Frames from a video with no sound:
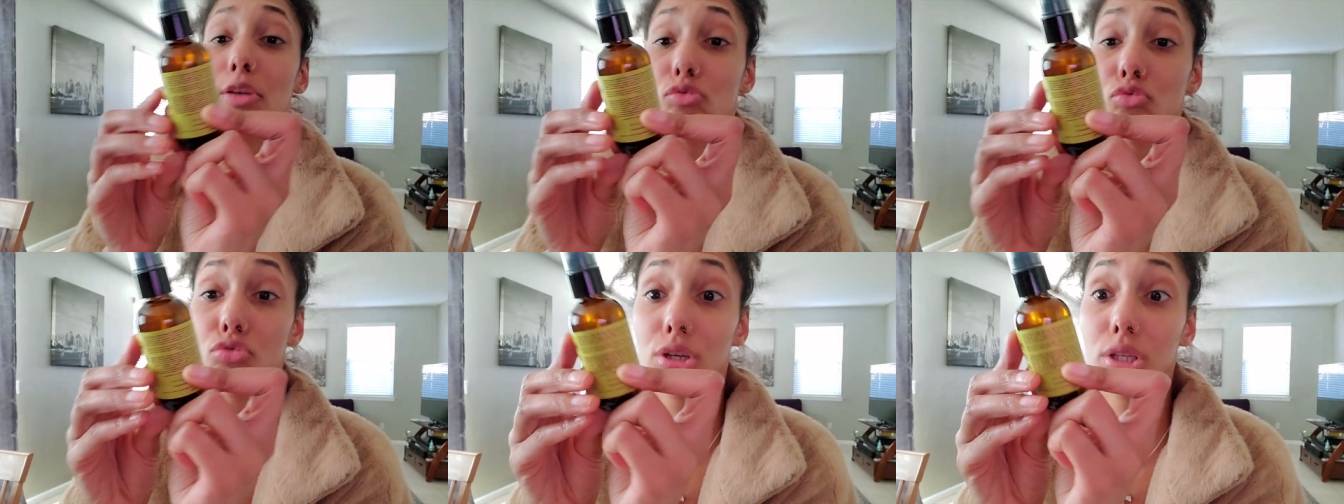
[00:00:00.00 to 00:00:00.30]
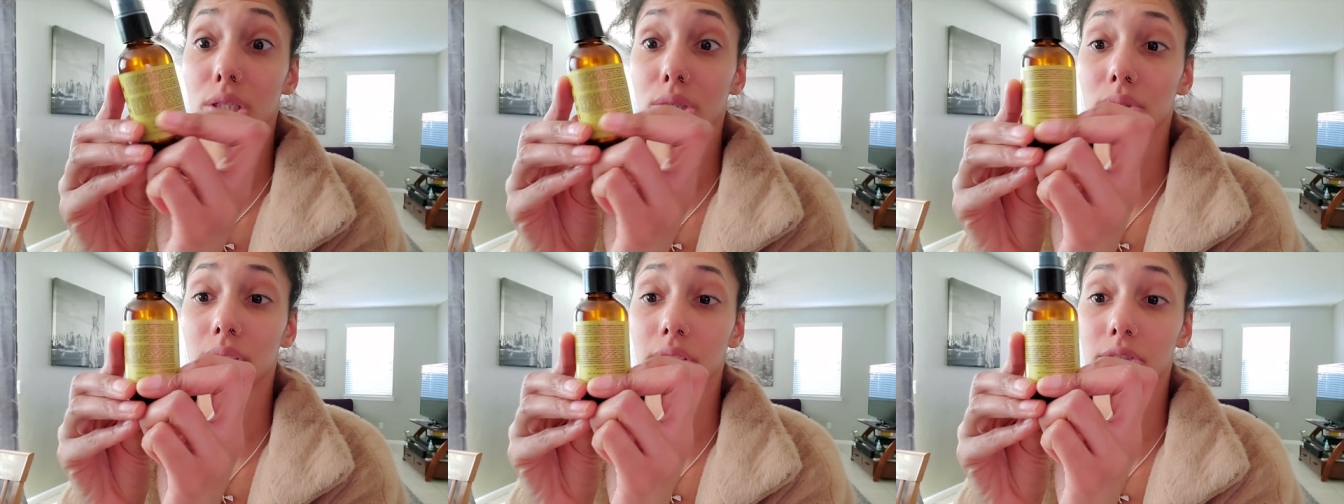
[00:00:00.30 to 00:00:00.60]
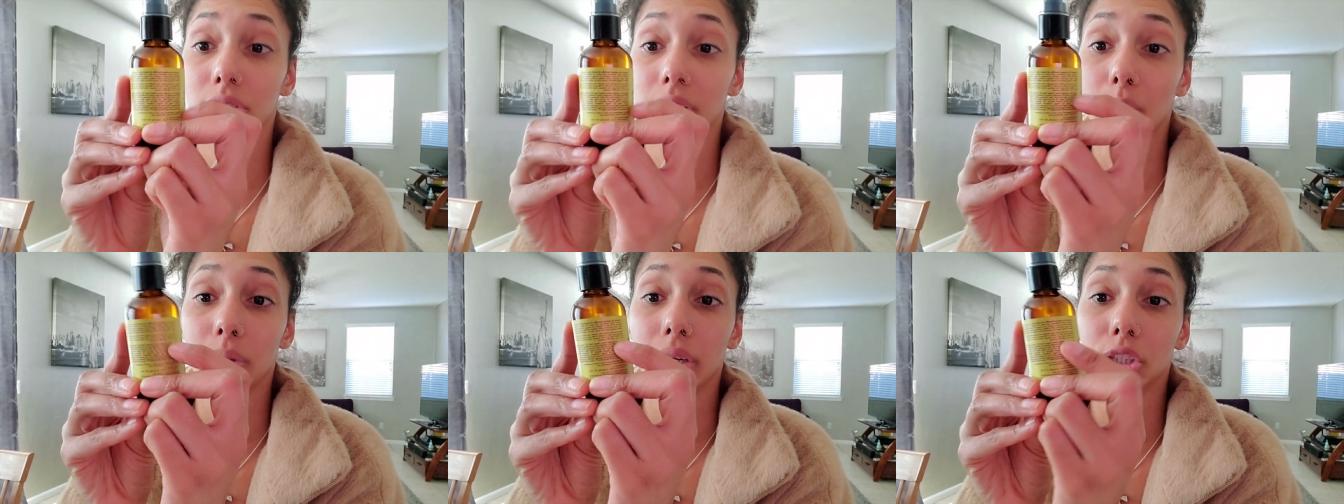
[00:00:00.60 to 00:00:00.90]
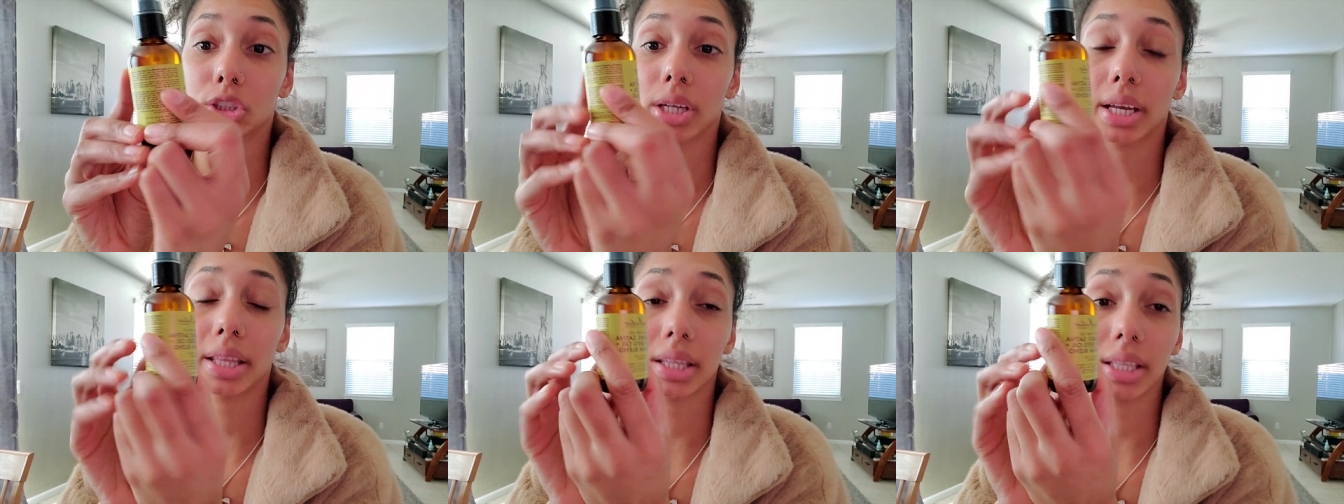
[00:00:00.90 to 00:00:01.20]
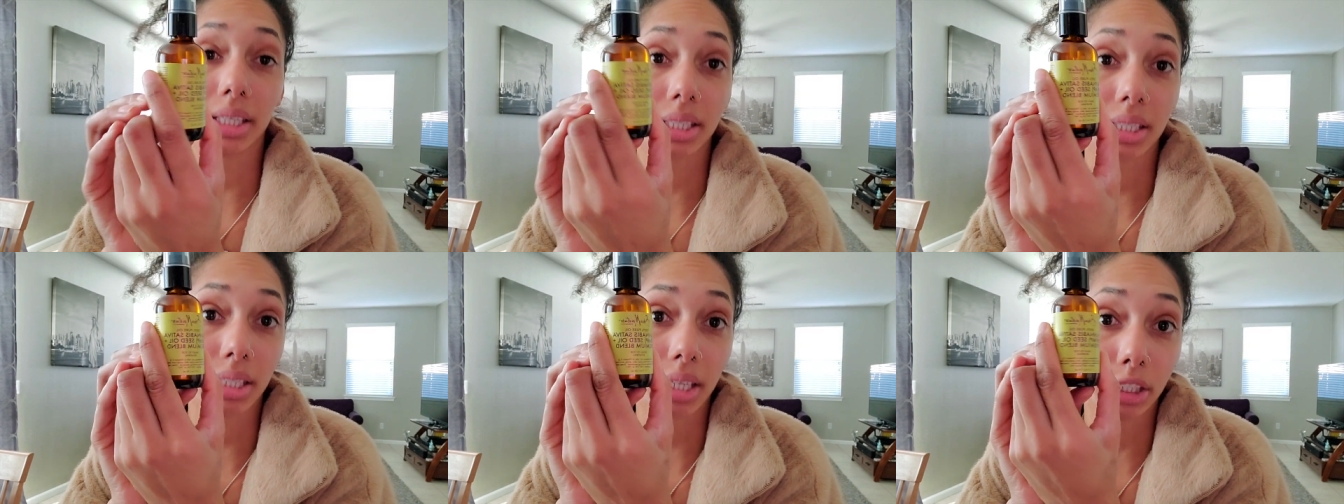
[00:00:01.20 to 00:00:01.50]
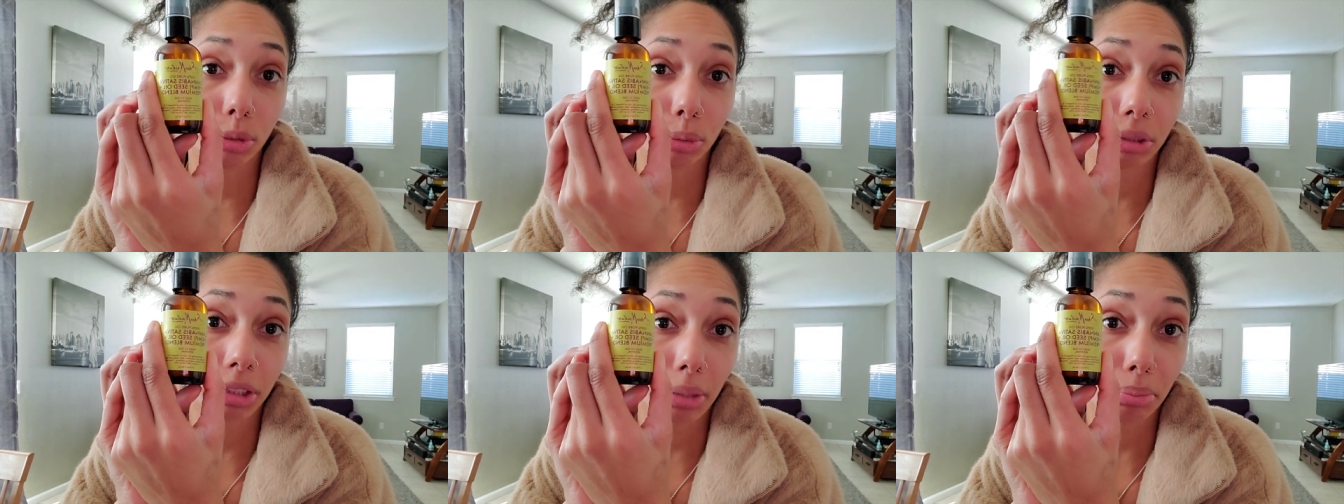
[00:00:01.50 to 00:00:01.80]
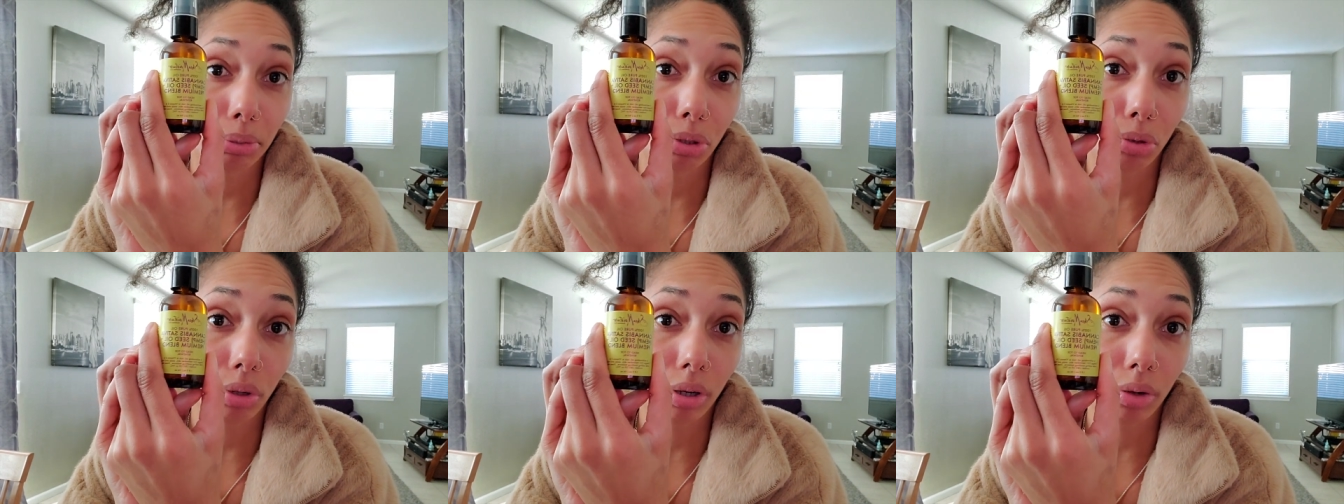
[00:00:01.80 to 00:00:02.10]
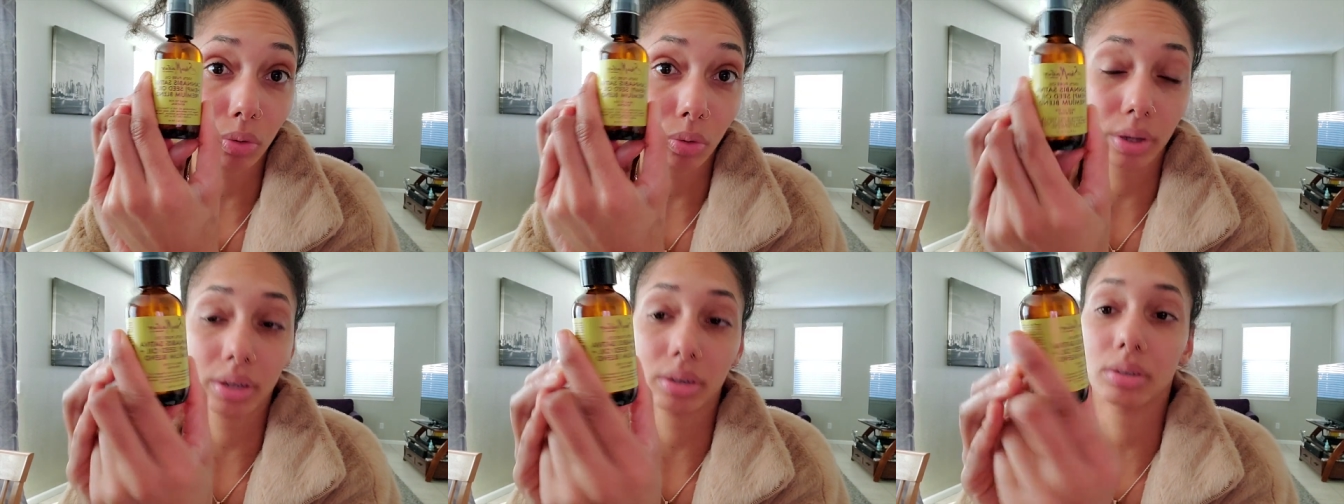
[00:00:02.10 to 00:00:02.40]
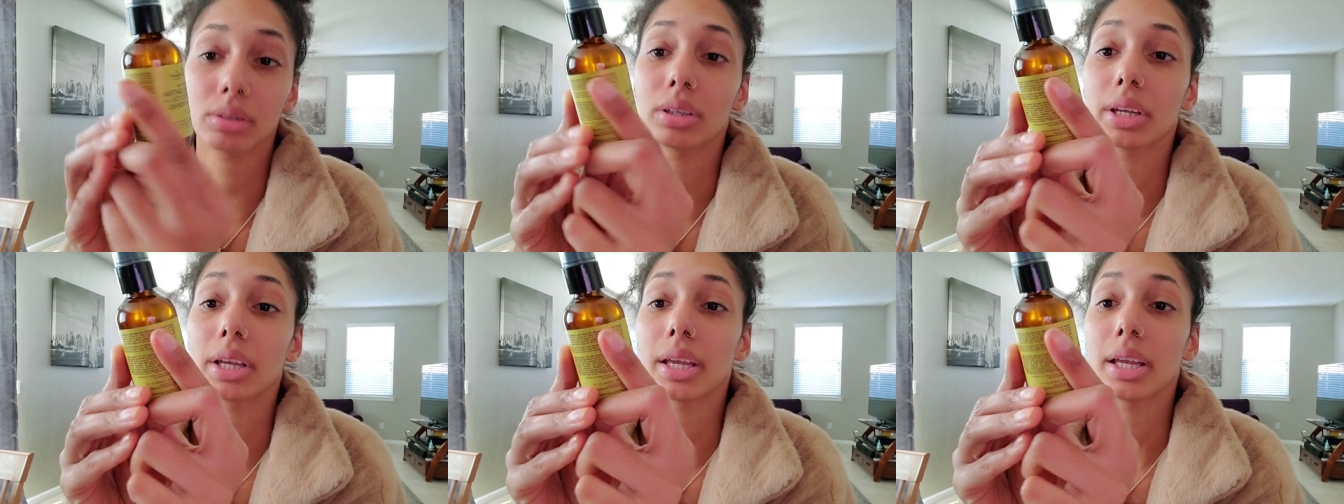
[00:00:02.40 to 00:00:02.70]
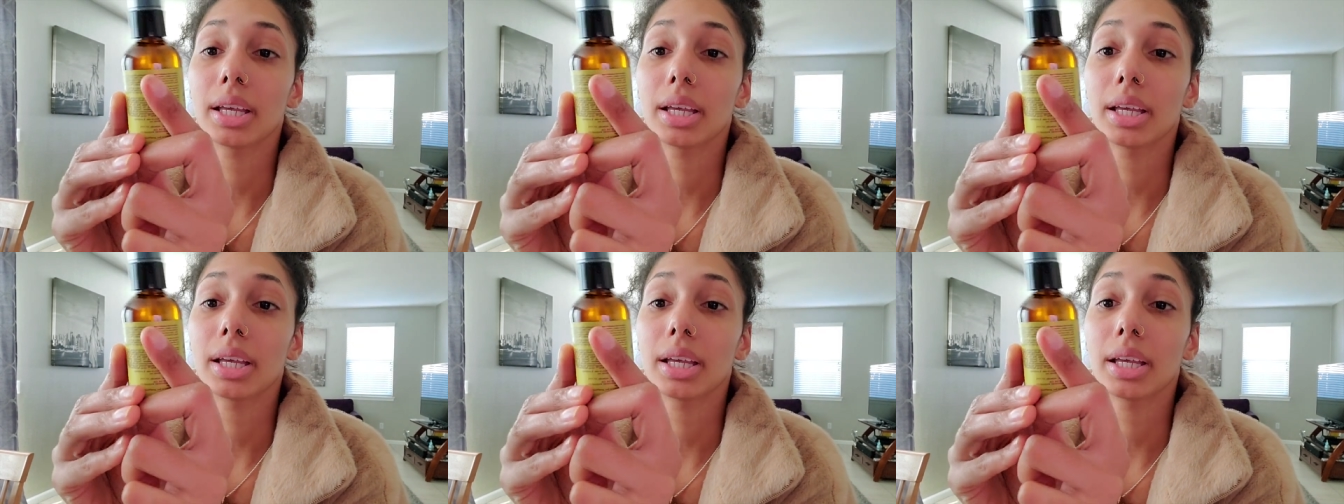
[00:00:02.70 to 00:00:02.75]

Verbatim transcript: i really really really want to try this 100 percent pure oil